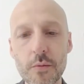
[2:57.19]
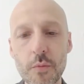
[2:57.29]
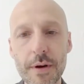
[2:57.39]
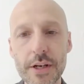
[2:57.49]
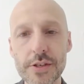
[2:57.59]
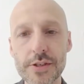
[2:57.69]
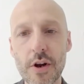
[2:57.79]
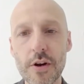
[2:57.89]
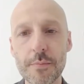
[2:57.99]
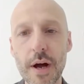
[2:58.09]
we might just
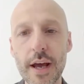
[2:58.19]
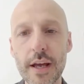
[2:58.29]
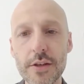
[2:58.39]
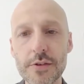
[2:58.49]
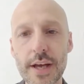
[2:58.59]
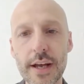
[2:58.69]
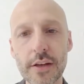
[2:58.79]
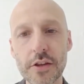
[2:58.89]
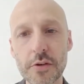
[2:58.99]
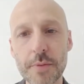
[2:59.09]
start by you saying a
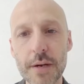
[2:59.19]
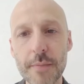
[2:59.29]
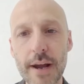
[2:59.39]
little bit about